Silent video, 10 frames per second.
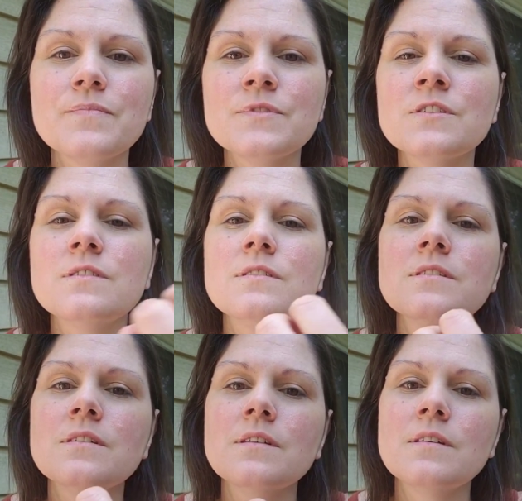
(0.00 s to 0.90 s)
Just,
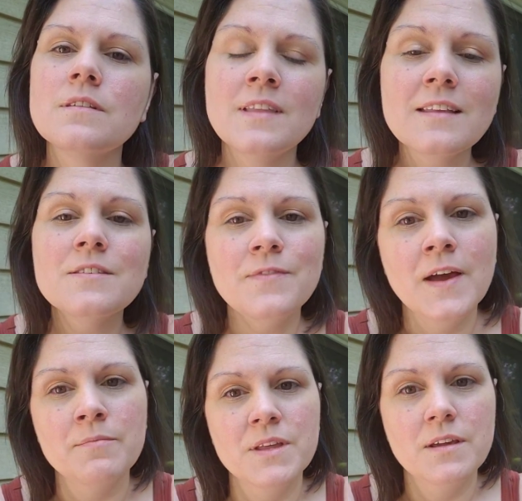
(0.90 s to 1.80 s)
that's
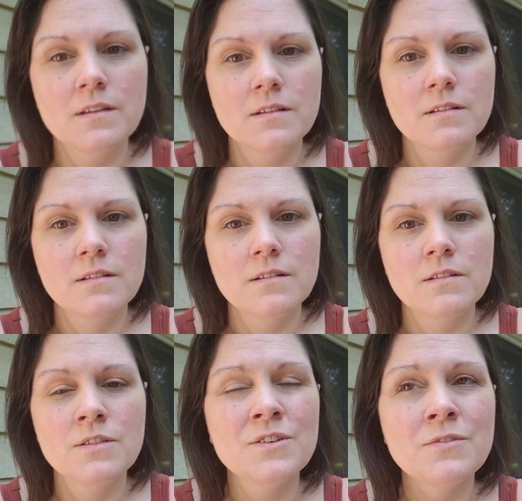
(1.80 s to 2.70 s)
family.
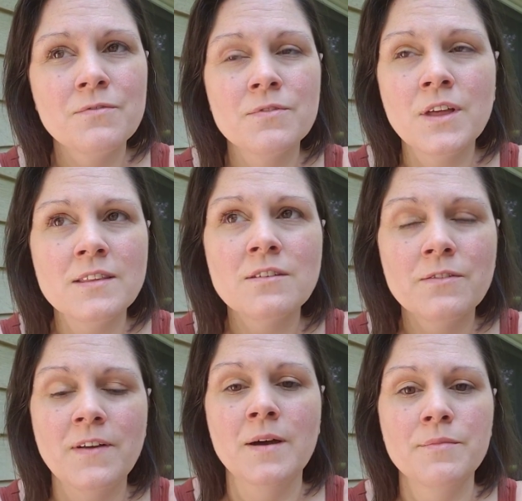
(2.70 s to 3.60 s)
That's our
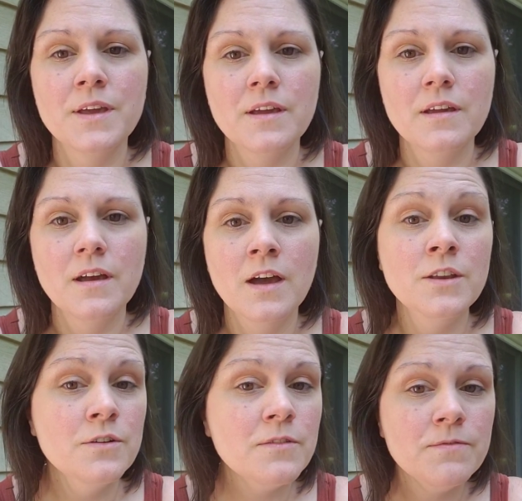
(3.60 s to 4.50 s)
family.
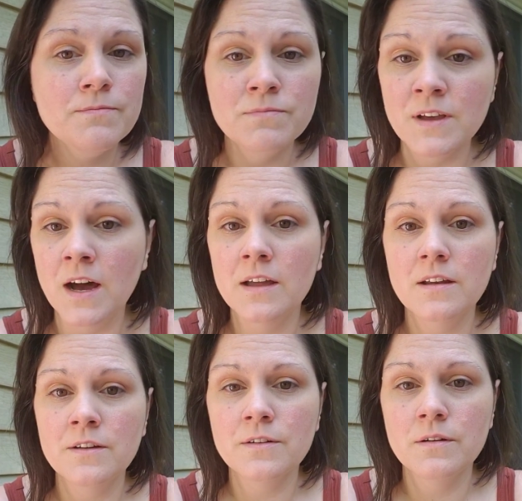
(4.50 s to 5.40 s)
And you could not
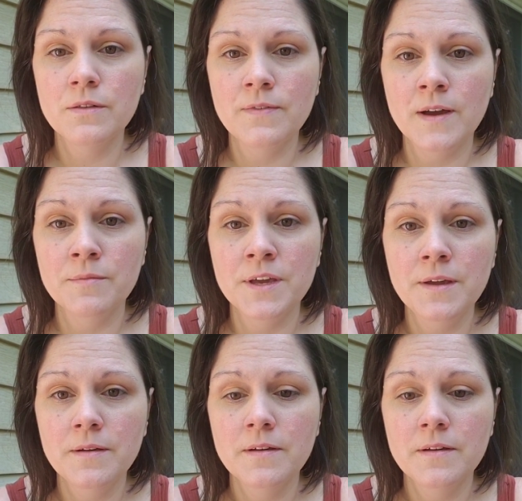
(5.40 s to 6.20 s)
agree with family.